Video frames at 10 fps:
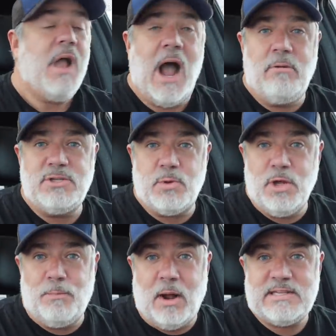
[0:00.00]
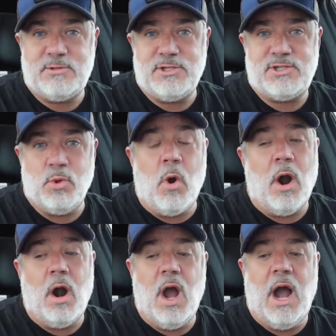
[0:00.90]
I was real impressed with the
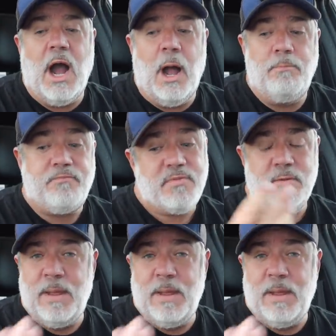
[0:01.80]
store. Um,